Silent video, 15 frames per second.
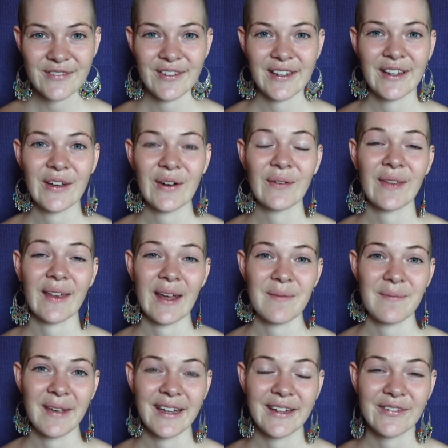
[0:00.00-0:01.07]
video that I
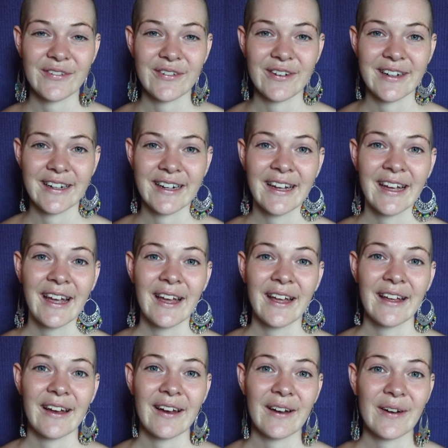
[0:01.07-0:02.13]
made for
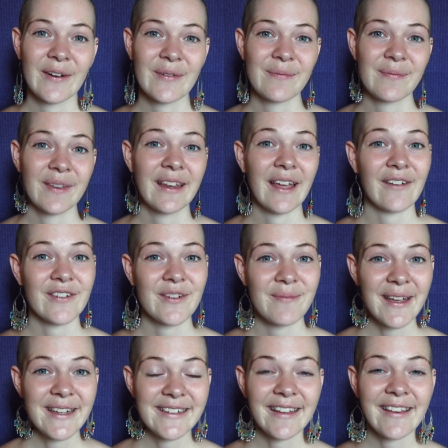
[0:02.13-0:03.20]
the
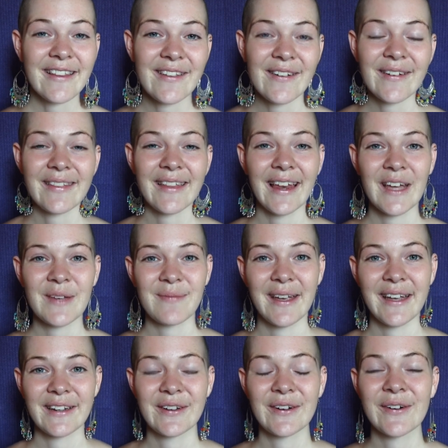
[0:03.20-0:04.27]
affirmation song that I
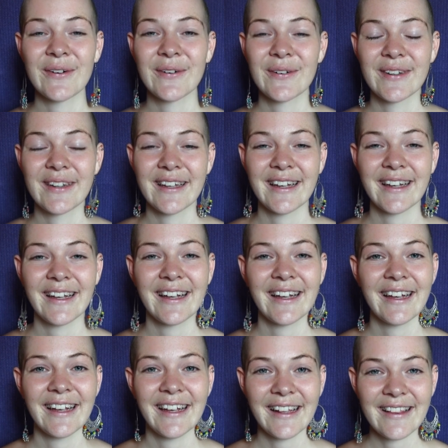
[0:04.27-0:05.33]
made called
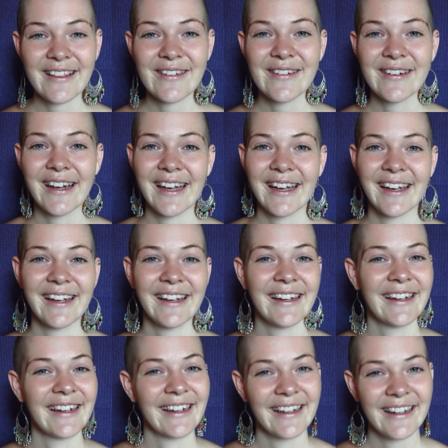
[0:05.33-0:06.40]
It's
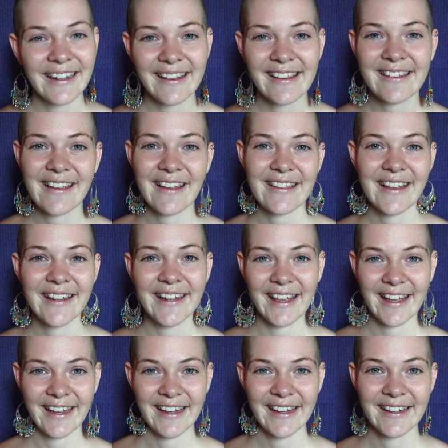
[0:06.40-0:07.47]
Okay, It's Just a
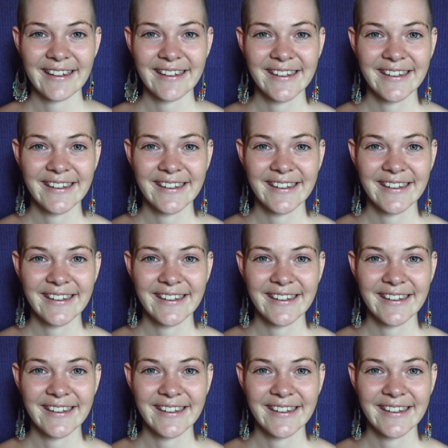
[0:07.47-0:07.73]
Day.